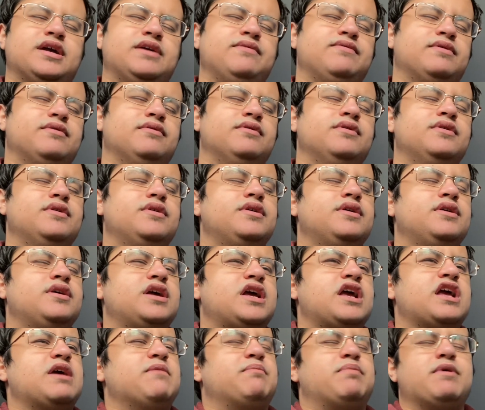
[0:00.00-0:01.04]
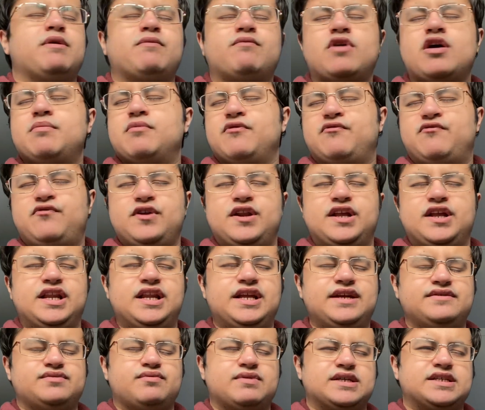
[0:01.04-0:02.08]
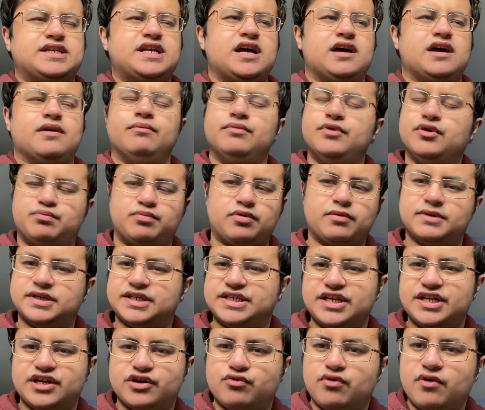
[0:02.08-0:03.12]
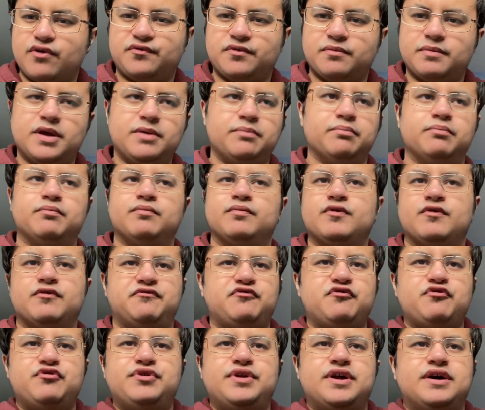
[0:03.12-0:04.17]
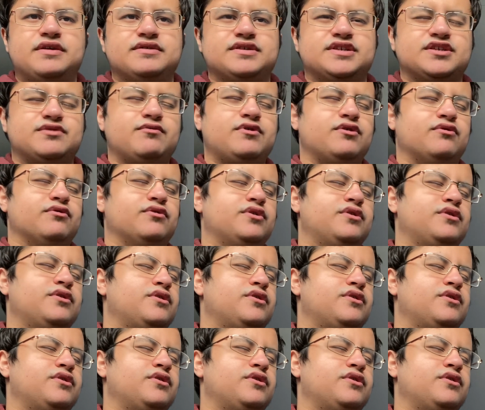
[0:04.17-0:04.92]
Even if Benrahma fully leaves West Ham, you'll probably see a quote from him with Fornals as well.